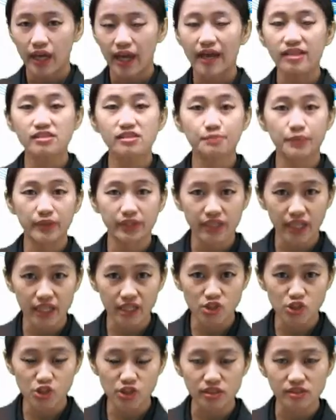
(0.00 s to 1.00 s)

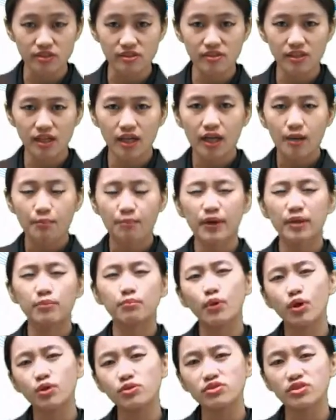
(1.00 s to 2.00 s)
explanations, but
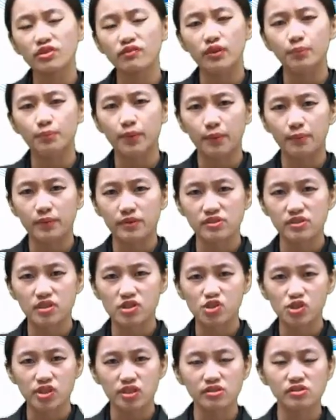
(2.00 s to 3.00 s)
most of the
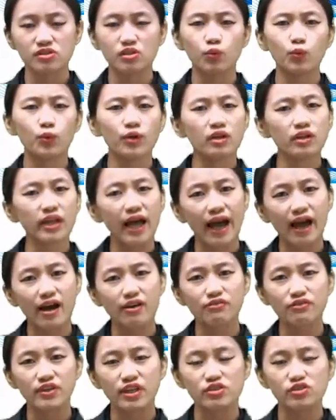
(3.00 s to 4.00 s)
prepositions will
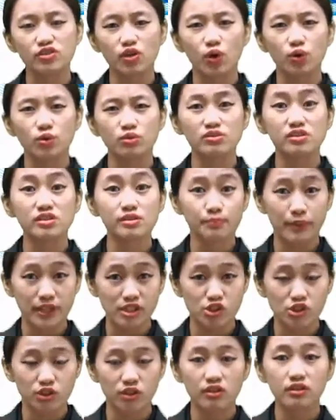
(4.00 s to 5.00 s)
have its own
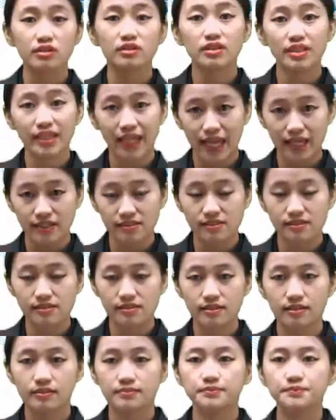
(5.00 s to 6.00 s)
special
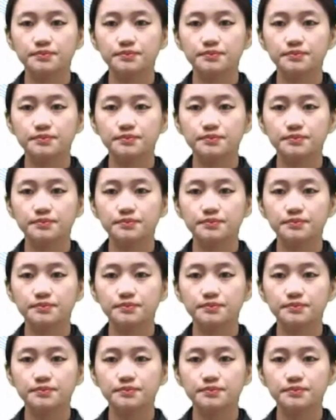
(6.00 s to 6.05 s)
case.